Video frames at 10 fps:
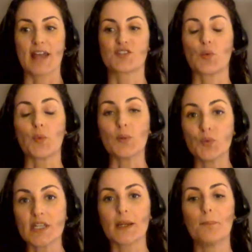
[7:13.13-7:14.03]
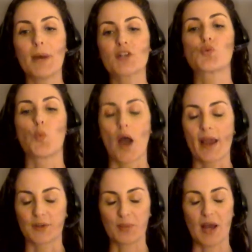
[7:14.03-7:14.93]
And so we need a much
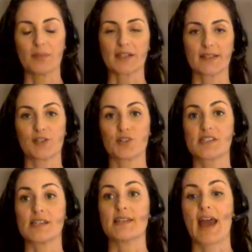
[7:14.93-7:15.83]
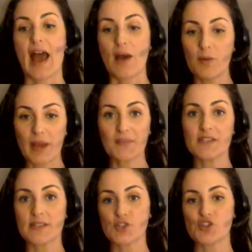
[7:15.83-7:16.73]
wider public literacy now about
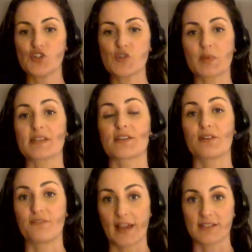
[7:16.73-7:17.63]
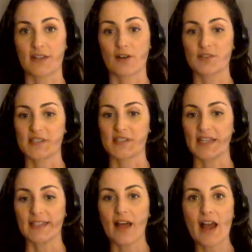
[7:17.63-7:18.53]
these issues because they're affecting our daily
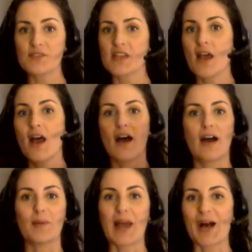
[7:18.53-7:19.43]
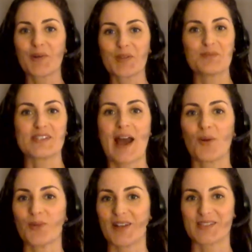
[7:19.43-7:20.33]
lives. Algorithms
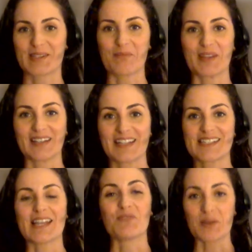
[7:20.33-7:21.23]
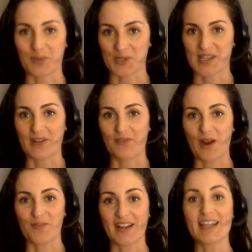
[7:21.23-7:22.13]
now run something like 70% of
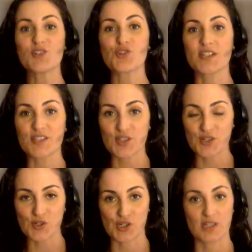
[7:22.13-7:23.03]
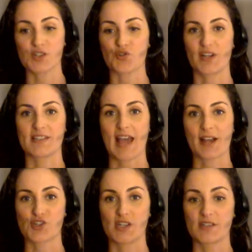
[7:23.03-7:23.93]
our financial institutions and
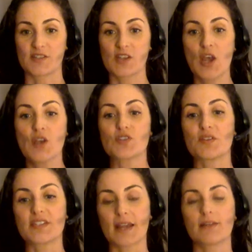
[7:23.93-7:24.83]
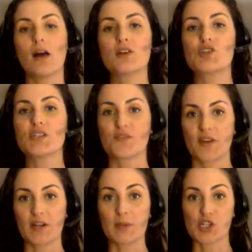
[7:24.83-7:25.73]
transactions. So the technology is
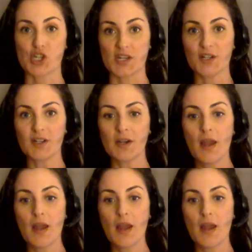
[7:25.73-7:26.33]
very much here,